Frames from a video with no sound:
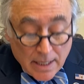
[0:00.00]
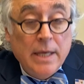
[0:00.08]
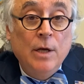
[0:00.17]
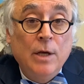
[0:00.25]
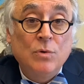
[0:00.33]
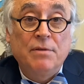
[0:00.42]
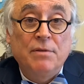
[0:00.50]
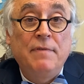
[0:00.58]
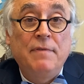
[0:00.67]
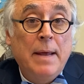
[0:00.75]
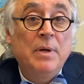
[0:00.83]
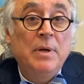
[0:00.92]
It was a
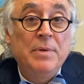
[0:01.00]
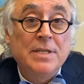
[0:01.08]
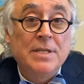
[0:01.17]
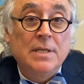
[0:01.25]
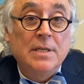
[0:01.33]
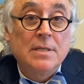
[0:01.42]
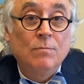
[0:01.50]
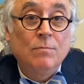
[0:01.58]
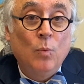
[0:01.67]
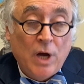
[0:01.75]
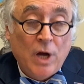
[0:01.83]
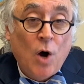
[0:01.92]
family business.
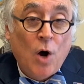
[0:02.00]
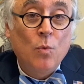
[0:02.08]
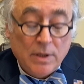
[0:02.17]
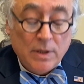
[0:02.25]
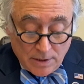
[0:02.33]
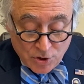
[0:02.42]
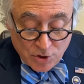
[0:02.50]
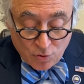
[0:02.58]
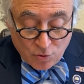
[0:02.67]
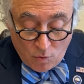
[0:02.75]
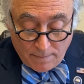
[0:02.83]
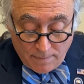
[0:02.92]
We all worked in the
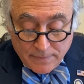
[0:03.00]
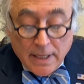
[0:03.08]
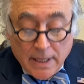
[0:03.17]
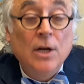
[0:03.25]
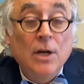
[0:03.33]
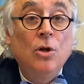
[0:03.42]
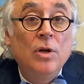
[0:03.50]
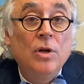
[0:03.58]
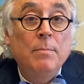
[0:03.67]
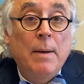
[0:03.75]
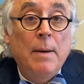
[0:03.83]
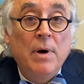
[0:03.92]
store,
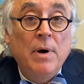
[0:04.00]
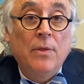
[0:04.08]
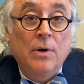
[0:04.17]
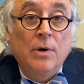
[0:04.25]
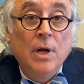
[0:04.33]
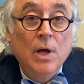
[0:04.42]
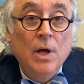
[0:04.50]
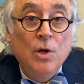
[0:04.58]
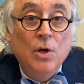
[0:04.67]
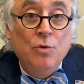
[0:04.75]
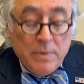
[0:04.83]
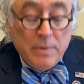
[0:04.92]
including my mother,
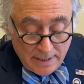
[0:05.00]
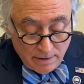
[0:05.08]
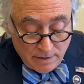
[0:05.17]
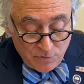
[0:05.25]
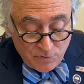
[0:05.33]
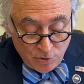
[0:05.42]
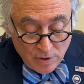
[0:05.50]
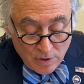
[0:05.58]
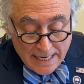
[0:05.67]
who many of you